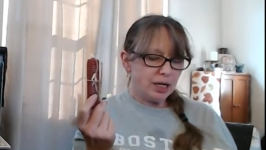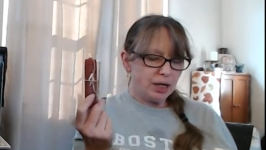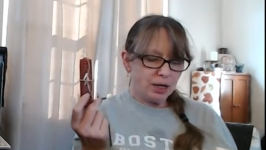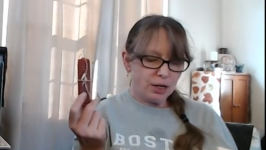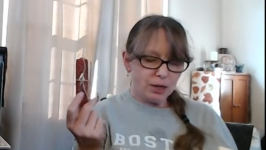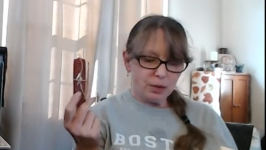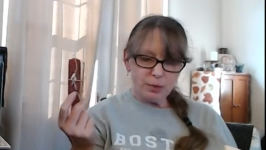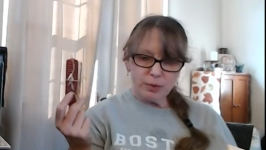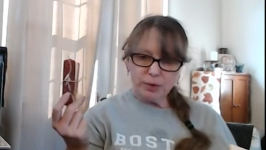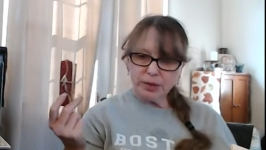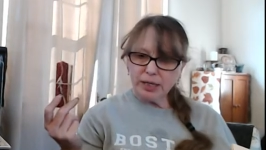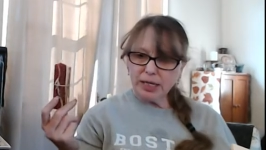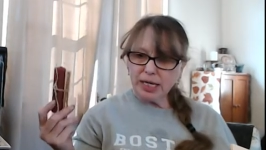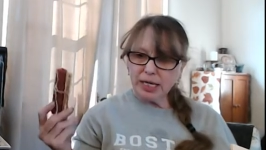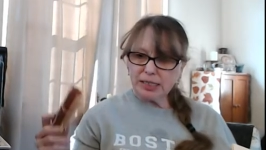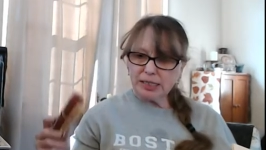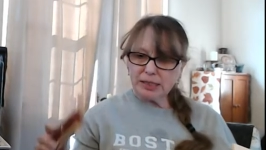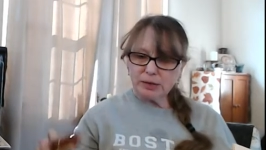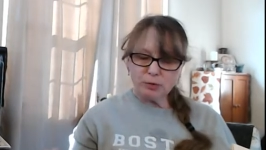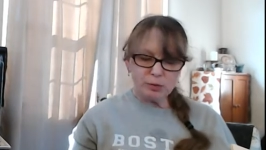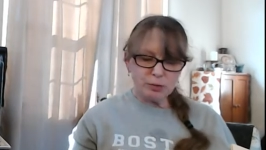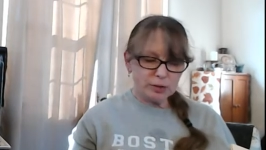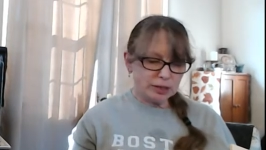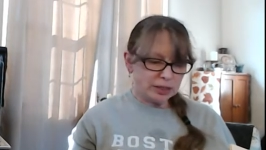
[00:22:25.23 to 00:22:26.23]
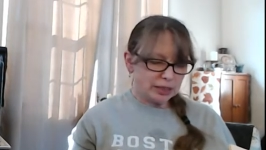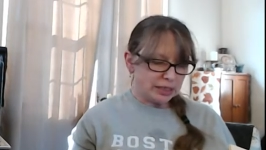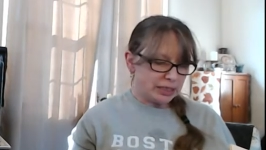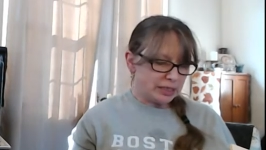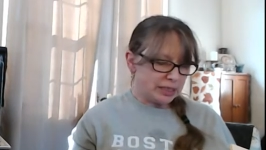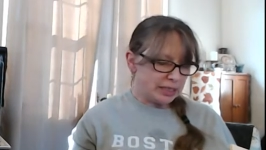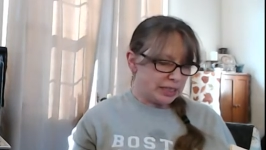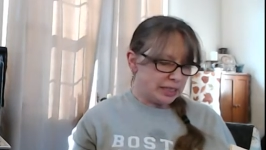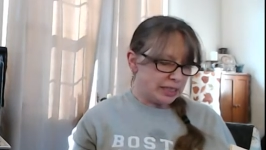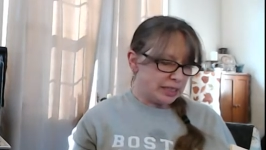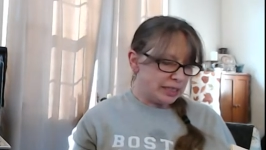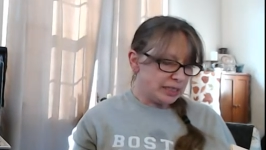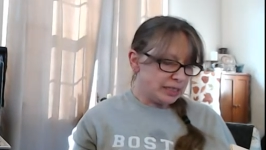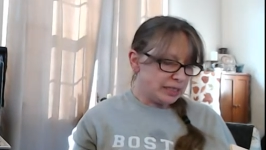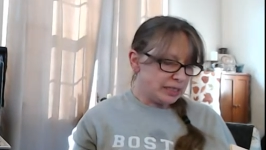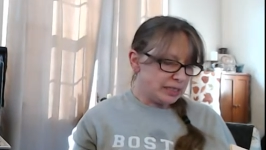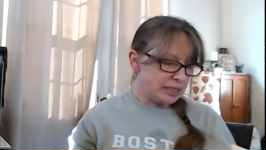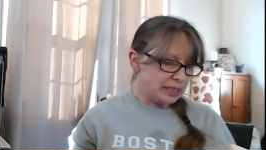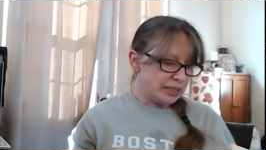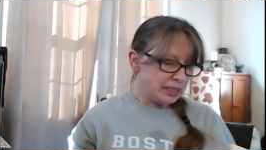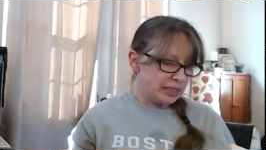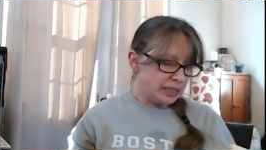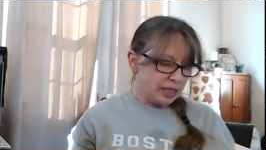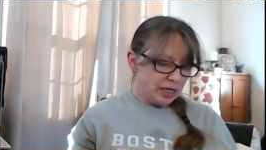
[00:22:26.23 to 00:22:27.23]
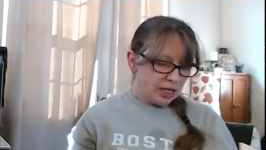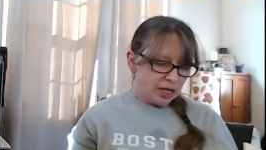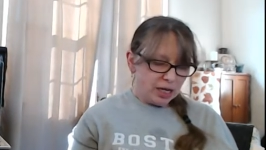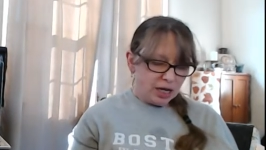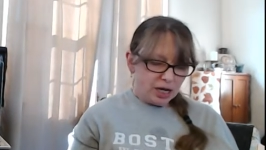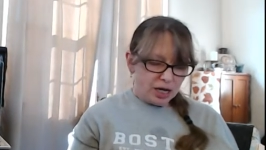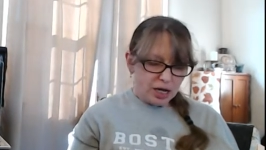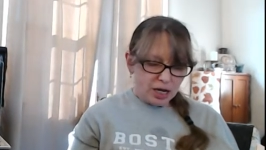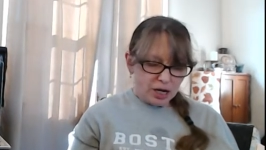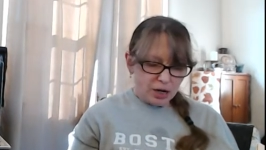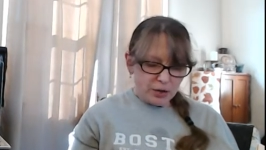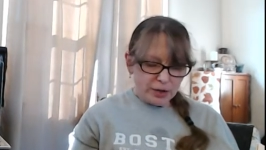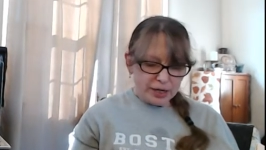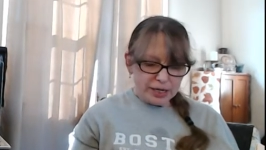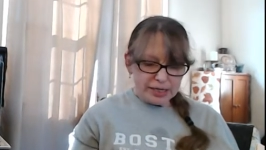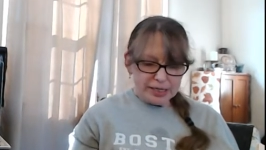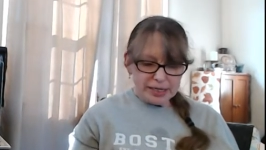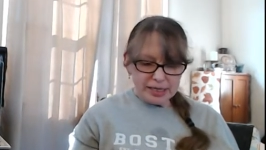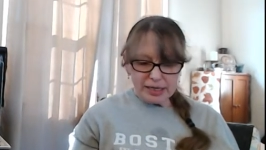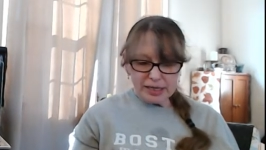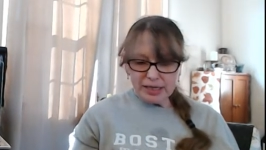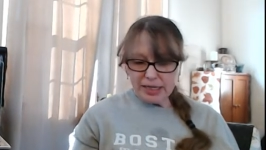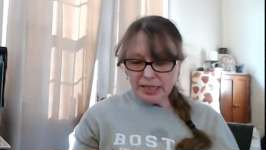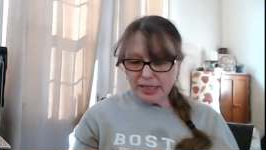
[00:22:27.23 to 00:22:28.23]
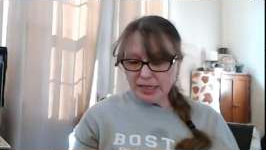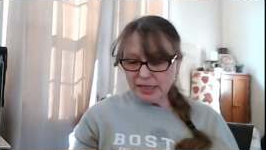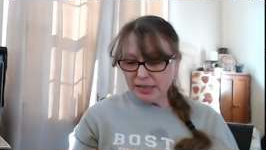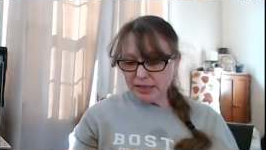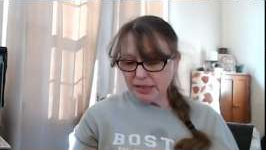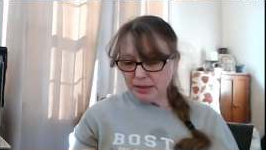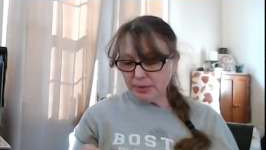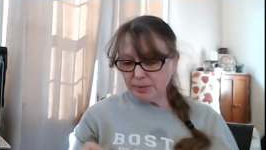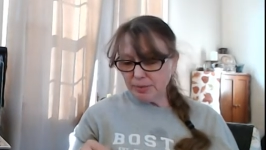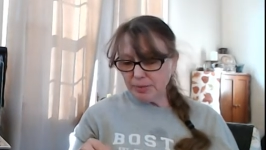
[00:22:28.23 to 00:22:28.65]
Oh, well, that's really neat. Okay, now this,